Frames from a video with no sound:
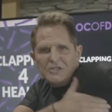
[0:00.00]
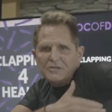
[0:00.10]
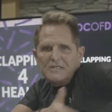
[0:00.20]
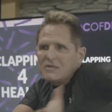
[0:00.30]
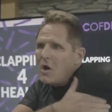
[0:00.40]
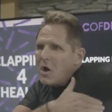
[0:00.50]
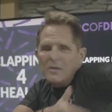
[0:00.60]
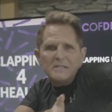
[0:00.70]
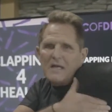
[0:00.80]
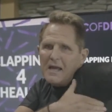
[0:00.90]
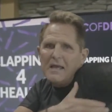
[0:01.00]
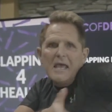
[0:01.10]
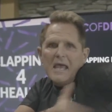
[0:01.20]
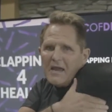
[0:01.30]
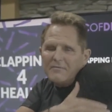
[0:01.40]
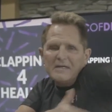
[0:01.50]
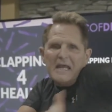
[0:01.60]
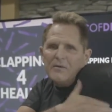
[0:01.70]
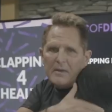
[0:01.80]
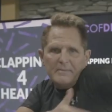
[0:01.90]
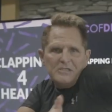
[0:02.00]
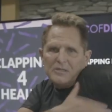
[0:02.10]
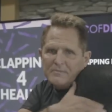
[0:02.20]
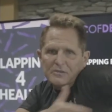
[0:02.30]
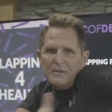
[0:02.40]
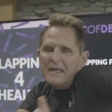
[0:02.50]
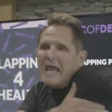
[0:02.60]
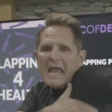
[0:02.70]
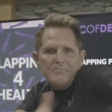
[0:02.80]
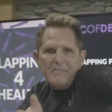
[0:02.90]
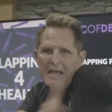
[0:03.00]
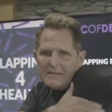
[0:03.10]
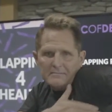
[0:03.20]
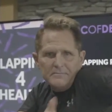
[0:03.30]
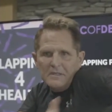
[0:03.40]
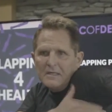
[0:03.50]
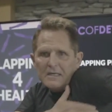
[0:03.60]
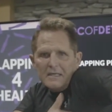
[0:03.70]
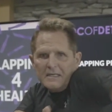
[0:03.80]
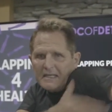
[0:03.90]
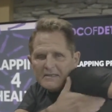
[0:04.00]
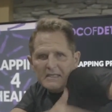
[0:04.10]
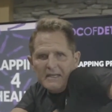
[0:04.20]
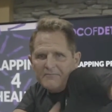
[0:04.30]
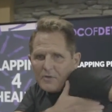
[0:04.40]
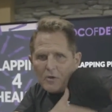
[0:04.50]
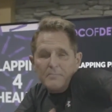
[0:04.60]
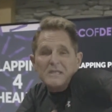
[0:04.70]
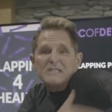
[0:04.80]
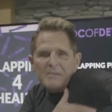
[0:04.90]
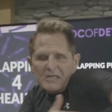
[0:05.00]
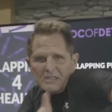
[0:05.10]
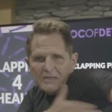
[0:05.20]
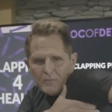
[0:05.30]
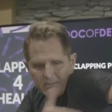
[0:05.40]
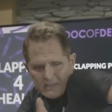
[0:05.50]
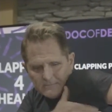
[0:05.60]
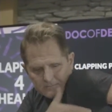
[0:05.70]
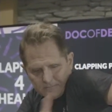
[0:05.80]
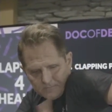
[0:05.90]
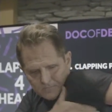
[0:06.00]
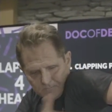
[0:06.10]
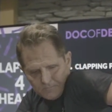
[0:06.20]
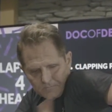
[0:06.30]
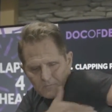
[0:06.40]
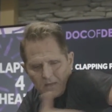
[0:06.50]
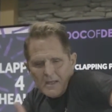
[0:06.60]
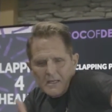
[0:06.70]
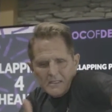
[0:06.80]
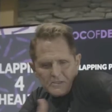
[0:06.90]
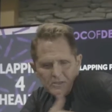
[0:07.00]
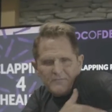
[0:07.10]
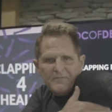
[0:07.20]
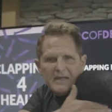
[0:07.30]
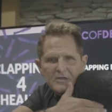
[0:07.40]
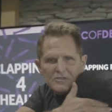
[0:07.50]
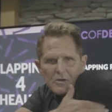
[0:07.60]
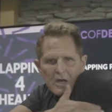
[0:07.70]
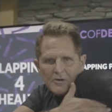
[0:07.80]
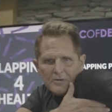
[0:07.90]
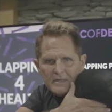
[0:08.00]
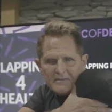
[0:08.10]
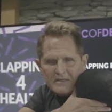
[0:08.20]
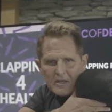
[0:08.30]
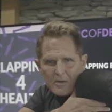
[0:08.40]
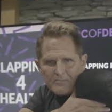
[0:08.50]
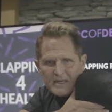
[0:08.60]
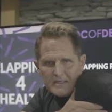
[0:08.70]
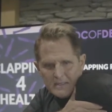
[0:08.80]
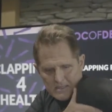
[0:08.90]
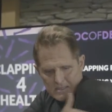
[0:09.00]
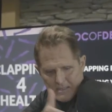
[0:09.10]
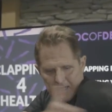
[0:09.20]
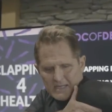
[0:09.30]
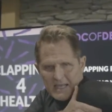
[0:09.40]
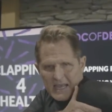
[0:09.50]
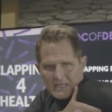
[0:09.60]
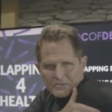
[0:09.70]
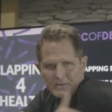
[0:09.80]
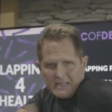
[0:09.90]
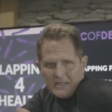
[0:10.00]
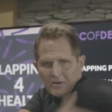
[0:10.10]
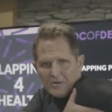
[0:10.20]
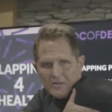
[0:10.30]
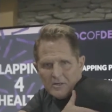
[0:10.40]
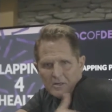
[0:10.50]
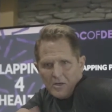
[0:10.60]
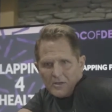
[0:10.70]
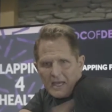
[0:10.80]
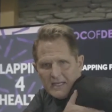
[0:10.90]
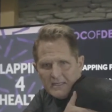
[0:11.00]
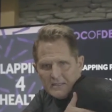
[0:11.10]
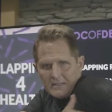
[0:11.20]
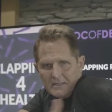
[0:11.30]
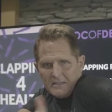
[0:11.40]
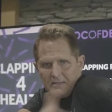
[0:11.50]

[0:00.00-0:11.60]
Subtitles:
Should do this all the time. Every day, women should be doing it, and men. Get the lymph going, but especially women. So the fingers are underneath the armpit and the hands right here, okay?